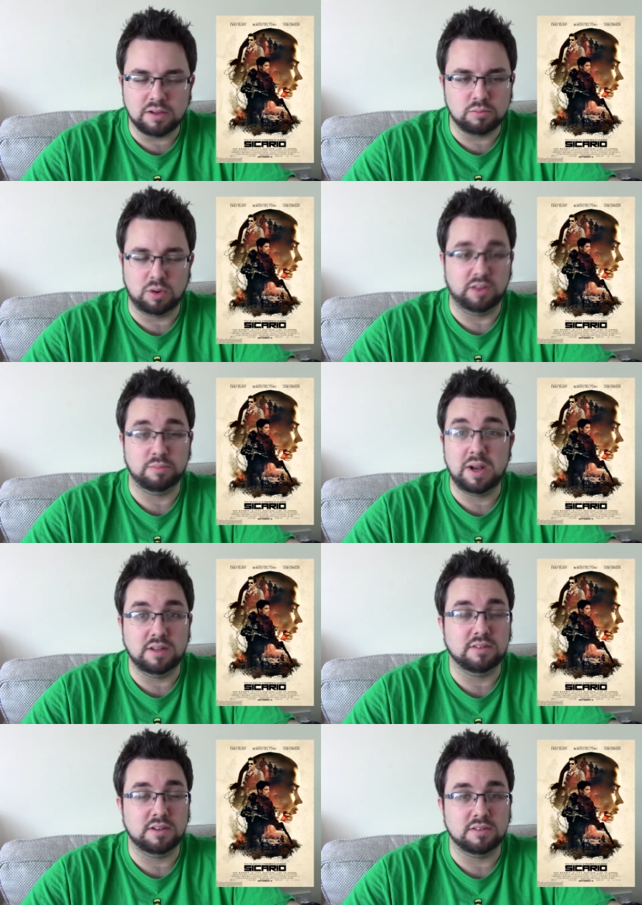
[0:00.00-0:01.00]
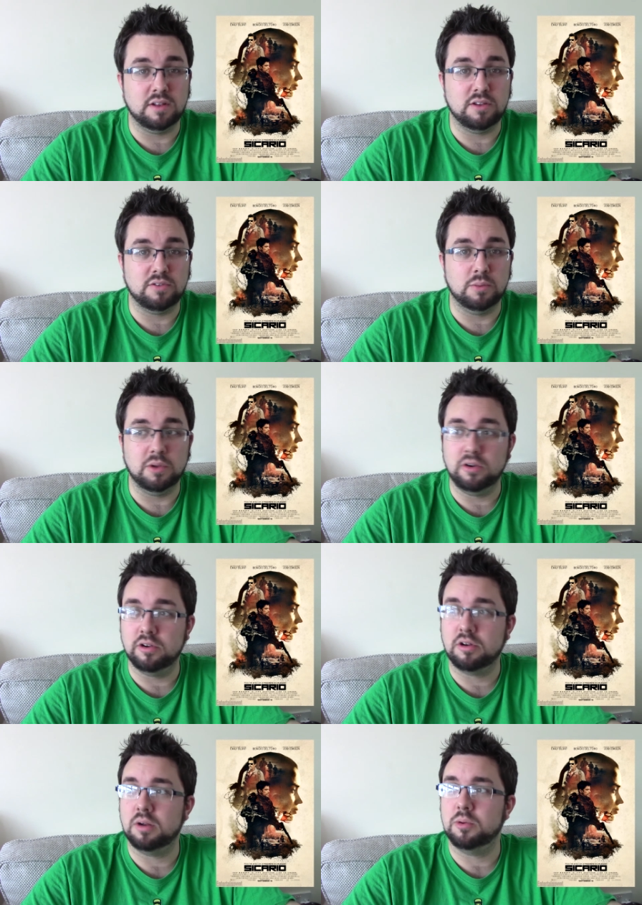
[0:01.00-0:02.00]
well, there's many scenes in this film that are
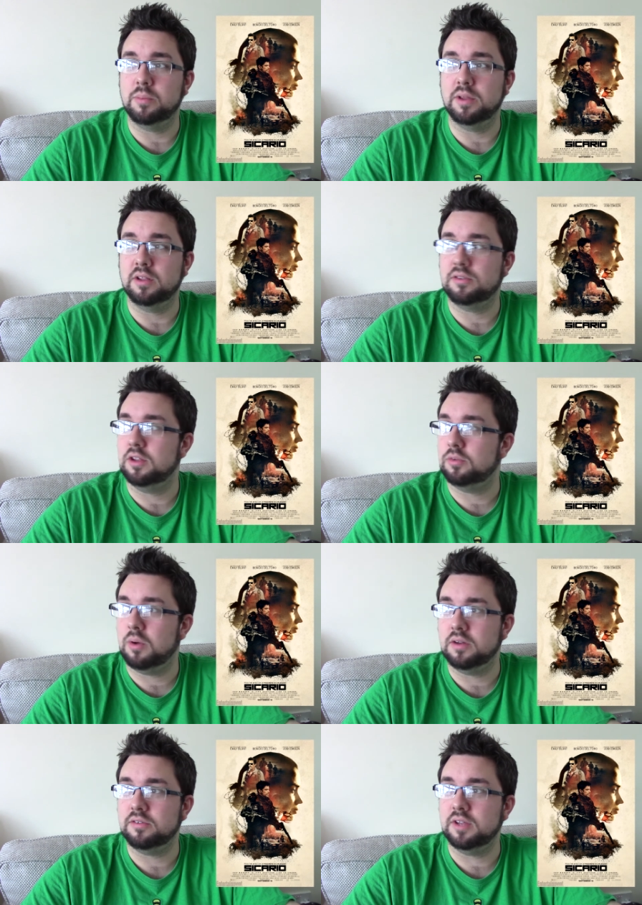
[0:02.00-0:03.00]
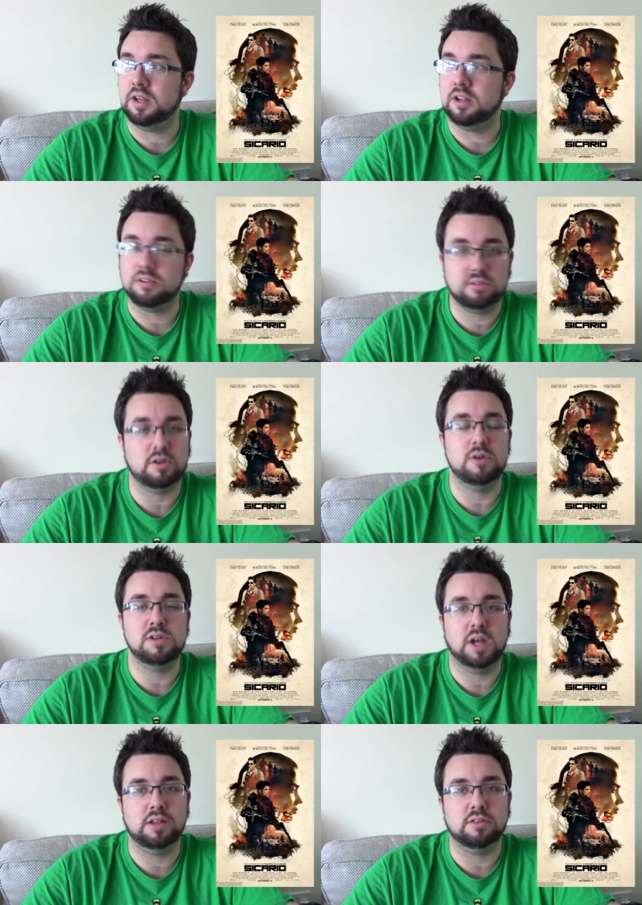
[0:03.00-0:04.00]
incredible, but this this one scene is so
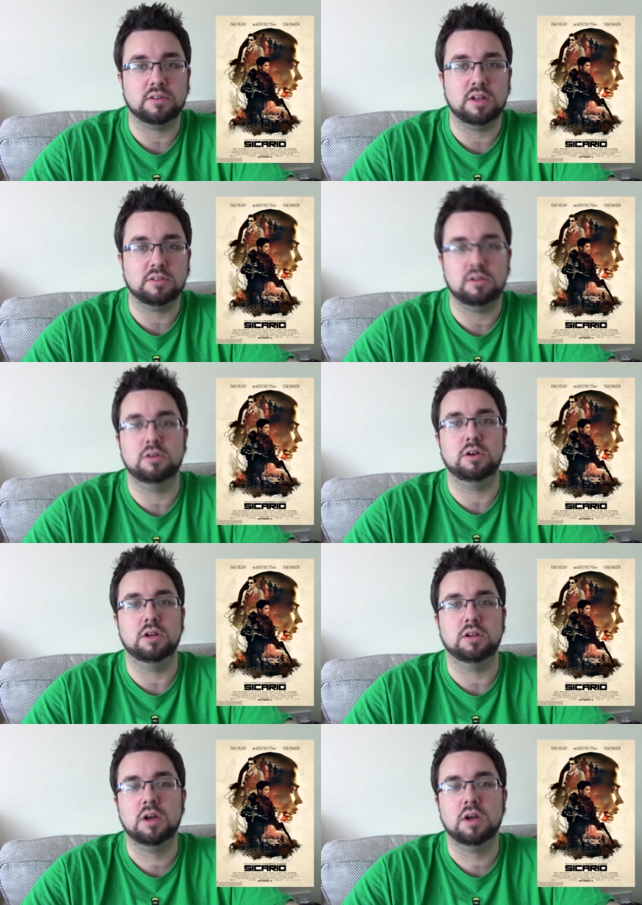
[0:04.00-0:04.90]
tense and so good.